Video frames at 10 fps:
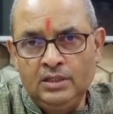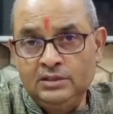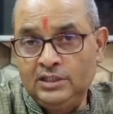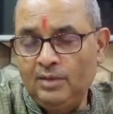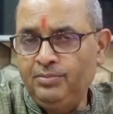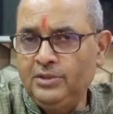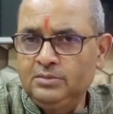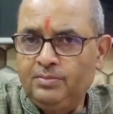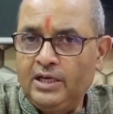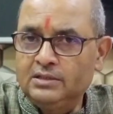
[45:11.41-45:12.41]
Japanese
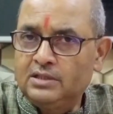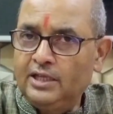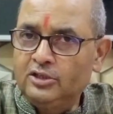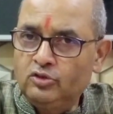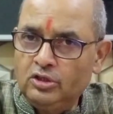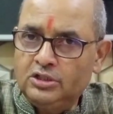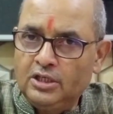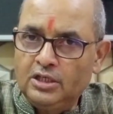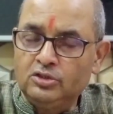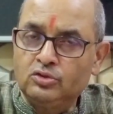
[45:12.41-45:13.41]
brands like
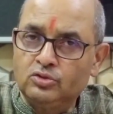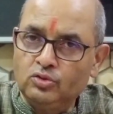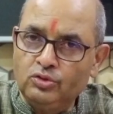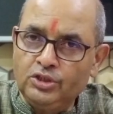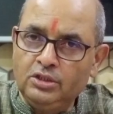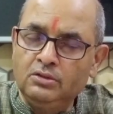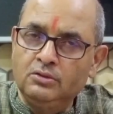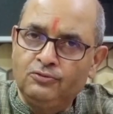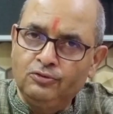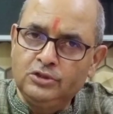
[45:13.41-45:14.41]
Toyota, Sony,
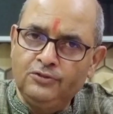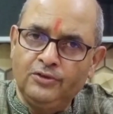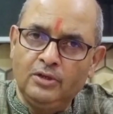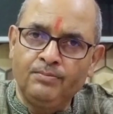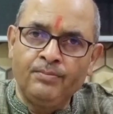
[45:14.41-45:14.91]
Fujifilm,